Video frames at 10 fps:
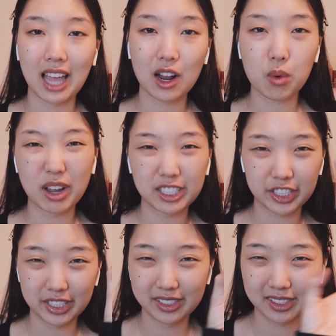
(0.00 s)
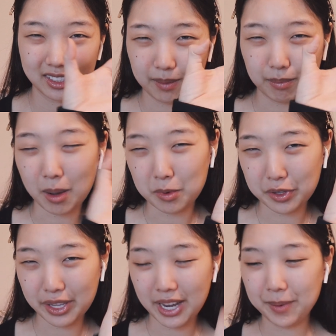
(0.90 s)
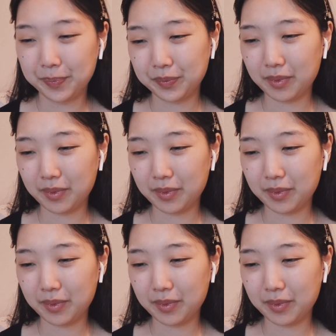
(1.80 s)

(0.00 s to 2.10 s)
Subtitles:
that questions bubble thing.